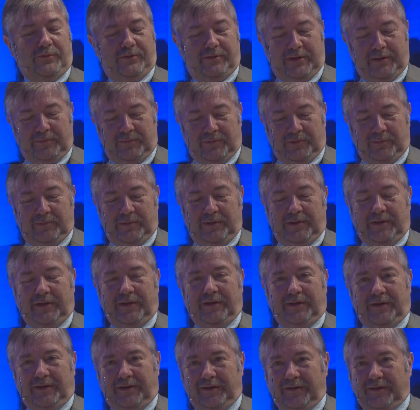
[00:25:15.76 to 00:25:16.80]
seem to be
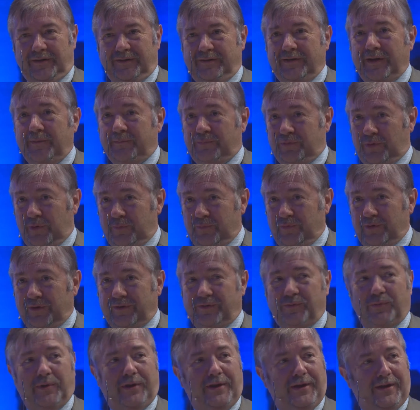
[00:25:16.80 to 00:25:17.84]
the
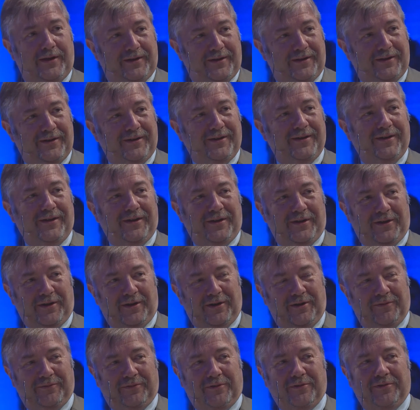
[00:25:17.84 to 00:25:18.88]
appropriate way
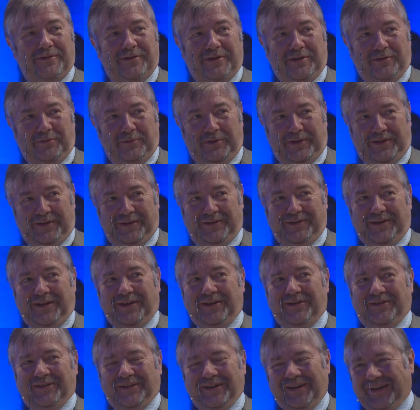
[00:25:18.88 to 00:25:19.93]
of considering it,
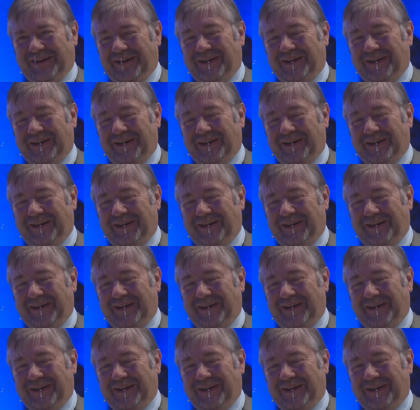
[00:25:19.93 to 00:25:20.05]
yes.